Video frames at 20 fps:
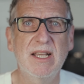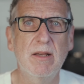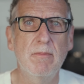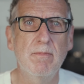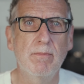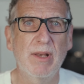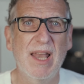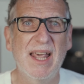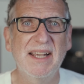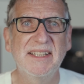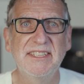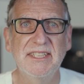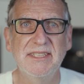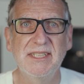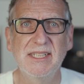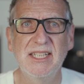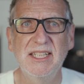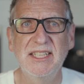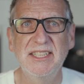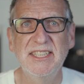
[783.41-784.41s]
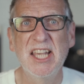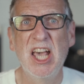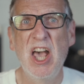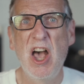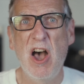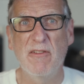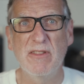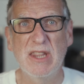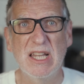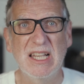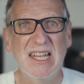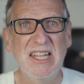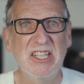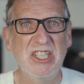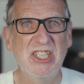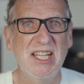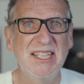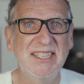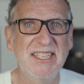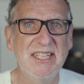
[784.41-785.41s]
complexities of the
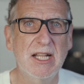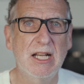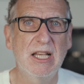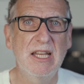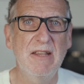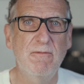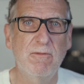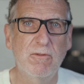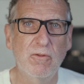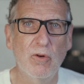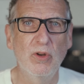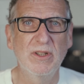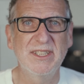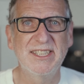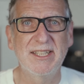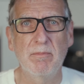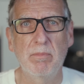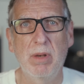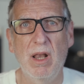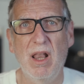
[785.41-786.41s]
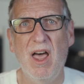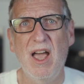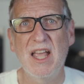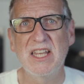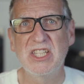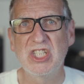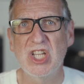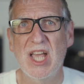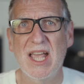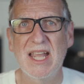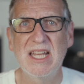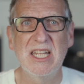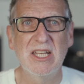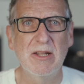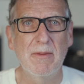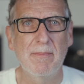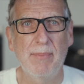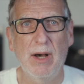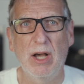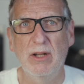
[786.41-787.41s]
logistically fraught supply chain
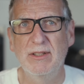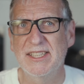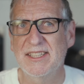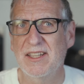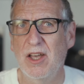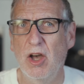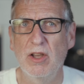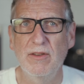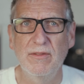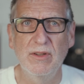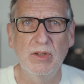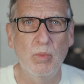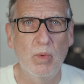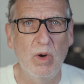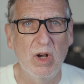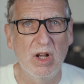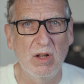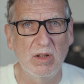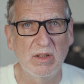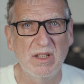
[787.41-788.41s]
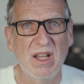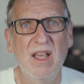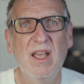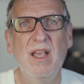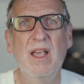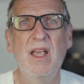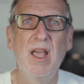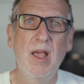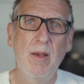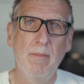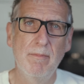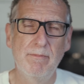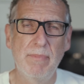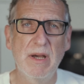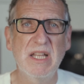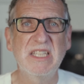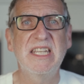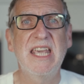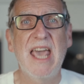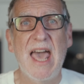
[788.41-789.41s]
in a post-COVID world.
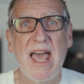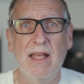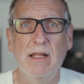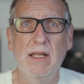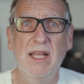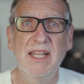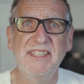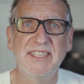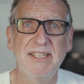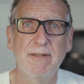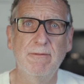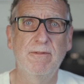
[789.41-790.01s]
But yeah, it's a